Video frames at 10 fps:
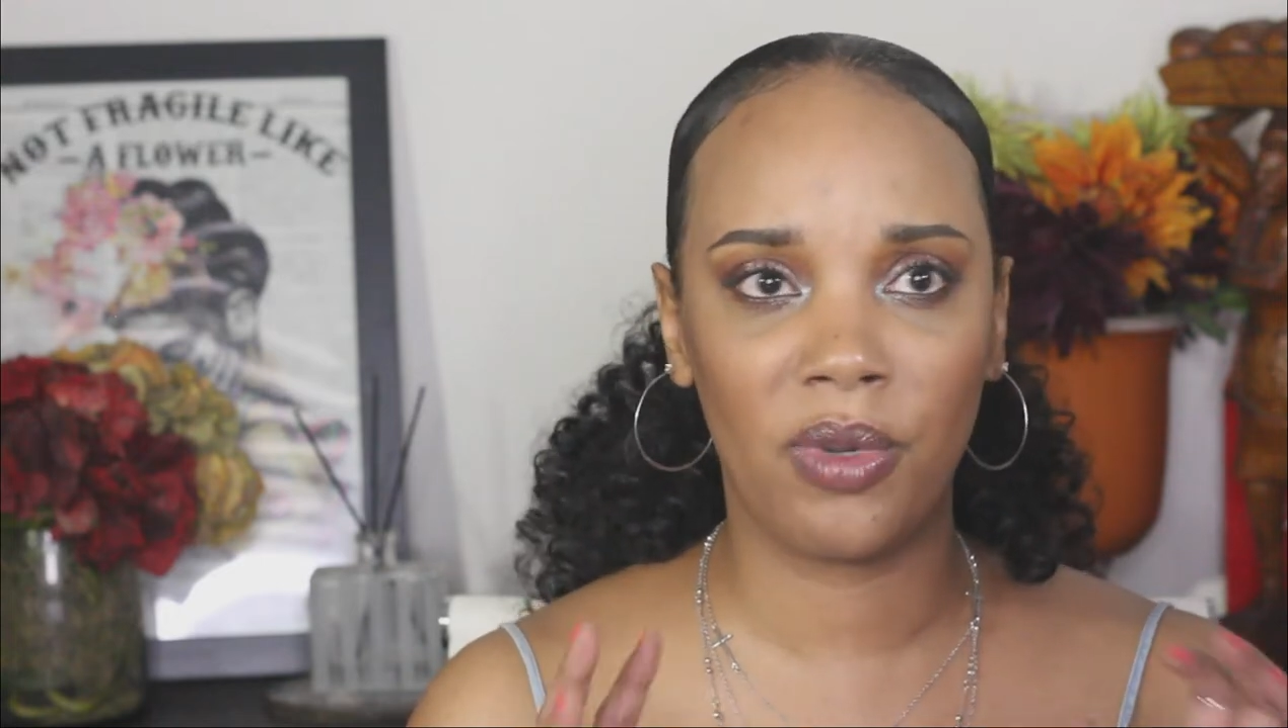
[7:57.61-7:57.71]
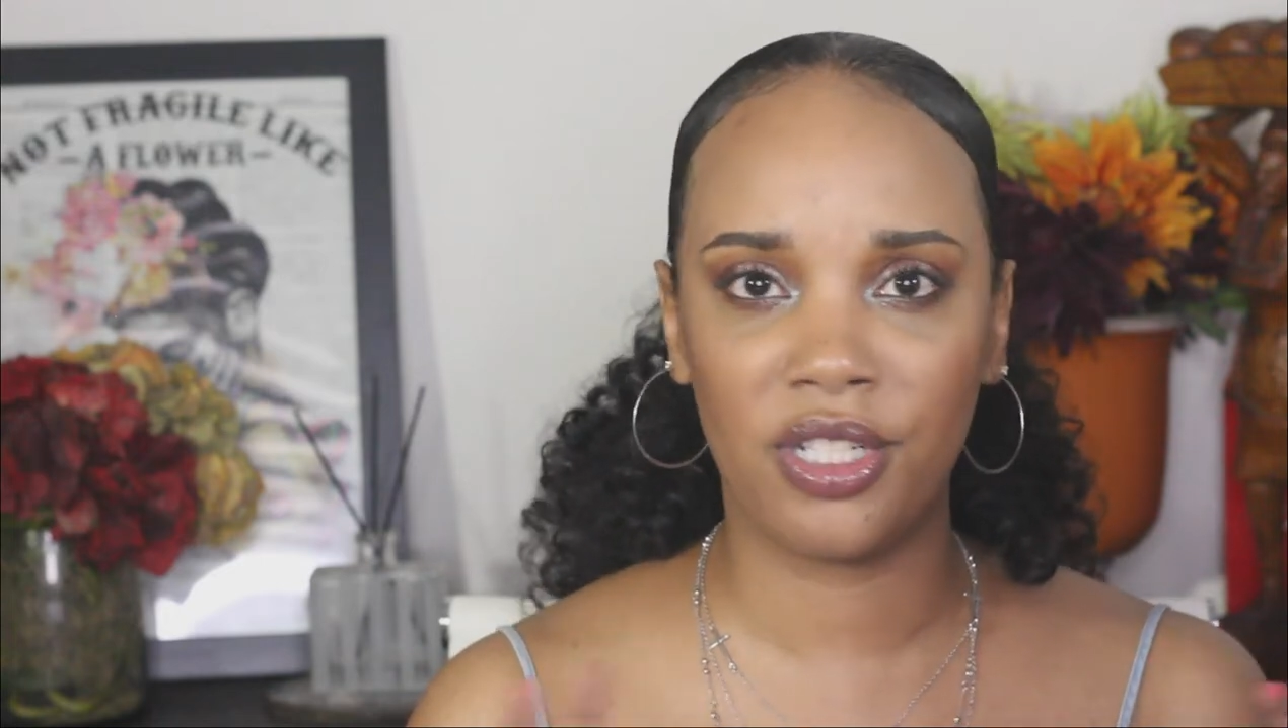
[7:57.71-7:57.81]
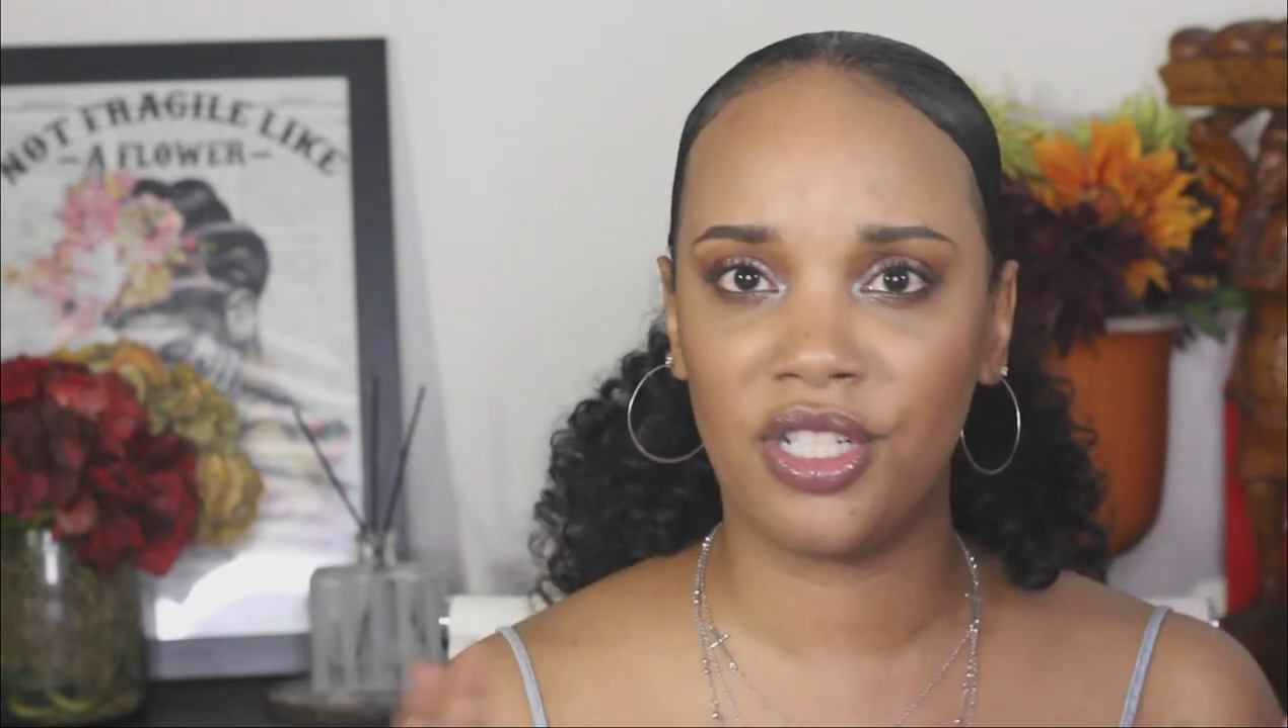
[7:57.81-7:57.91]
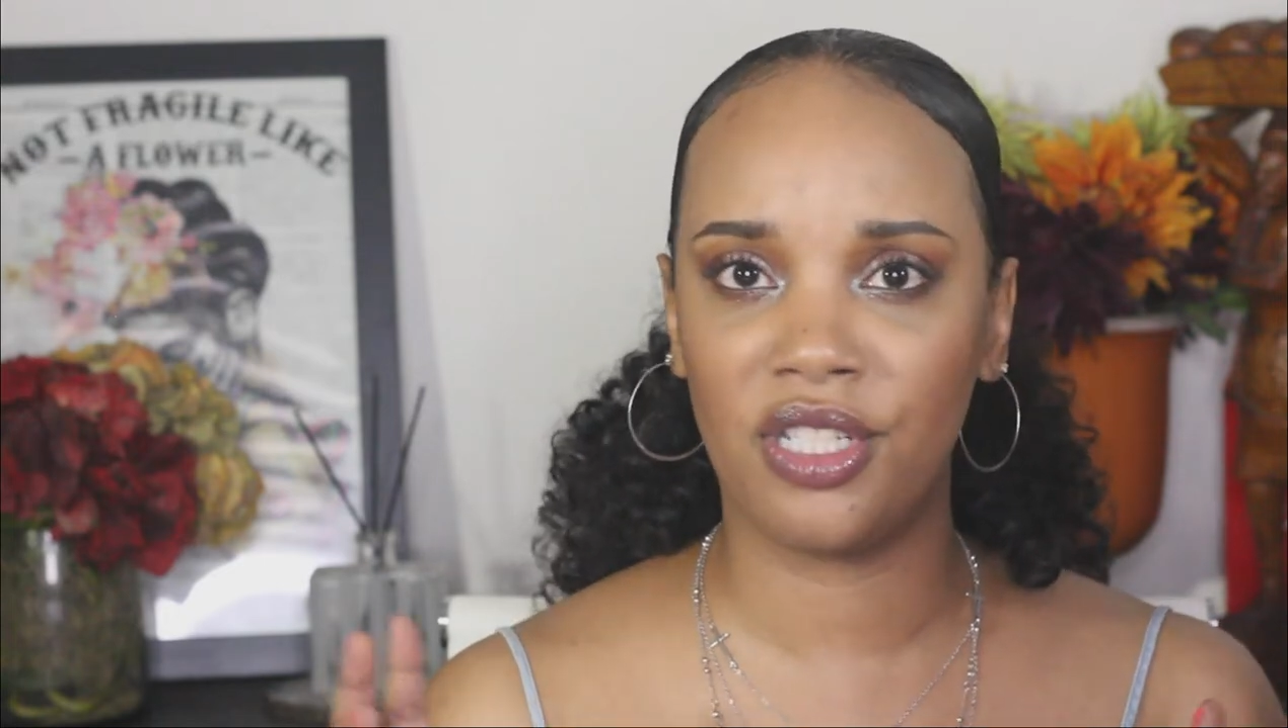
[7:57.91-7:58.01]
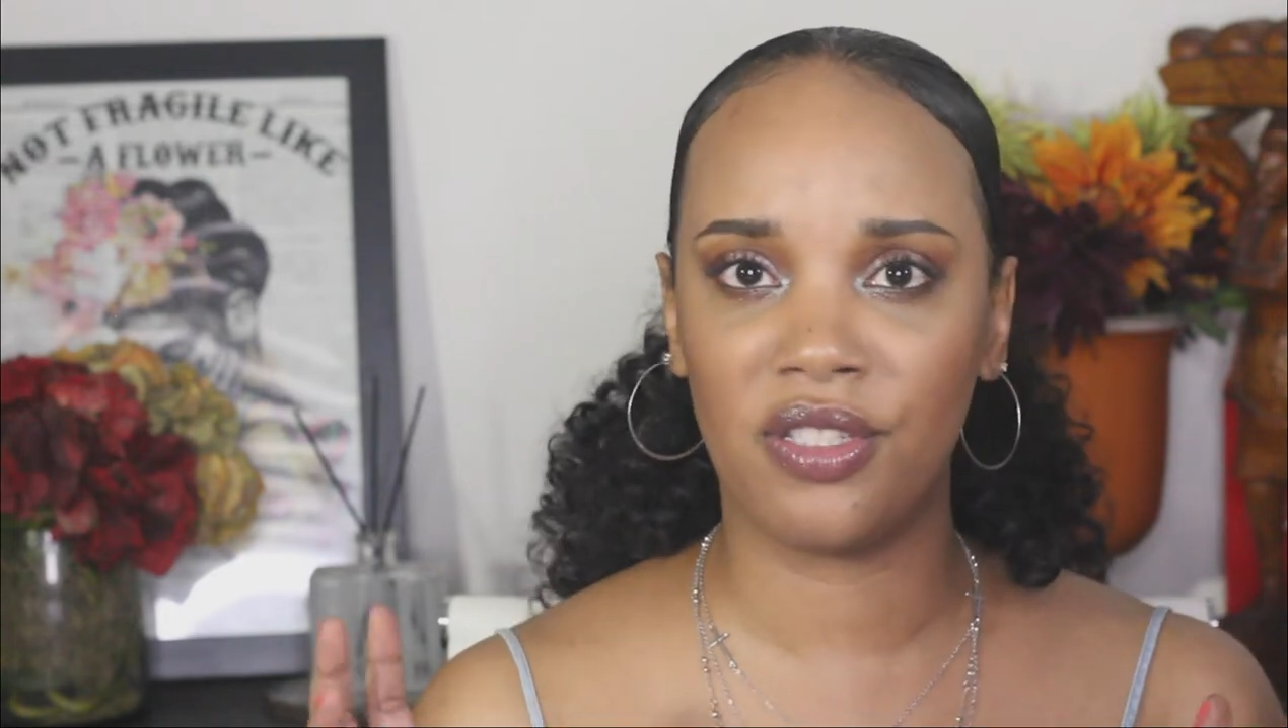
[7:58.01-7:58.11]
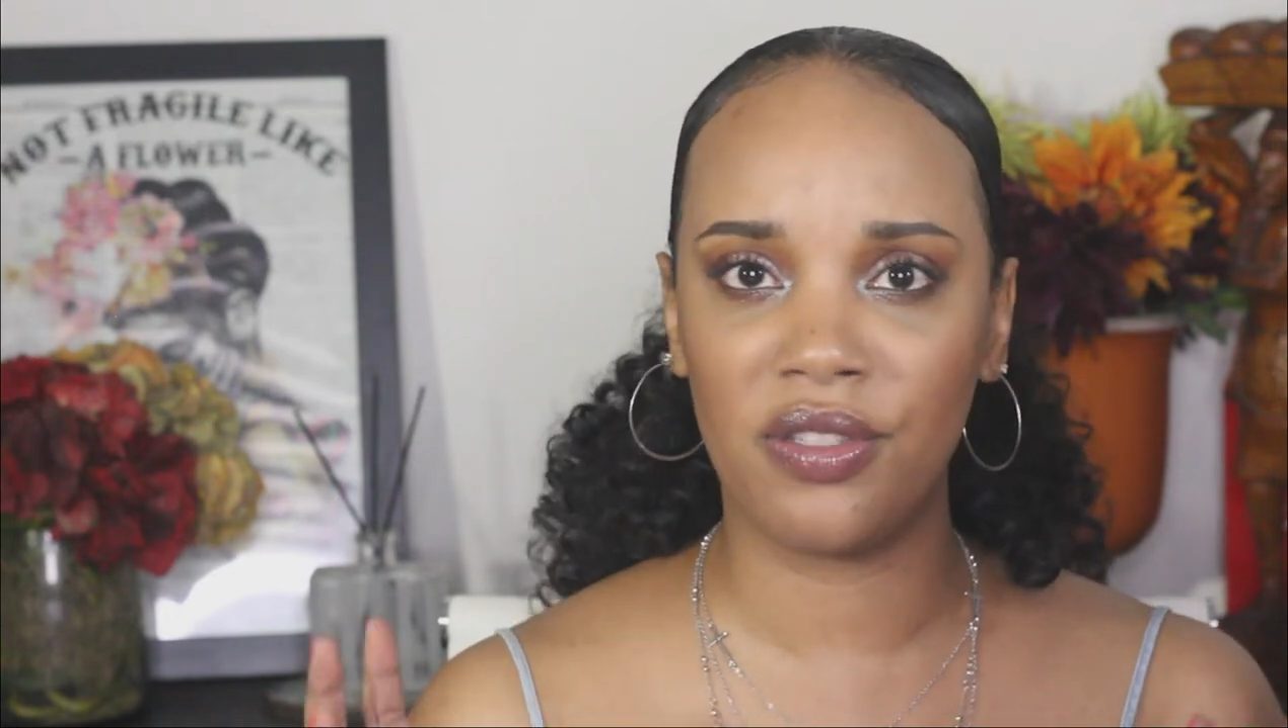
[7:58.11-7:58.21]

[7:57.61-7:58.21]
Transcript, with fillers: what she's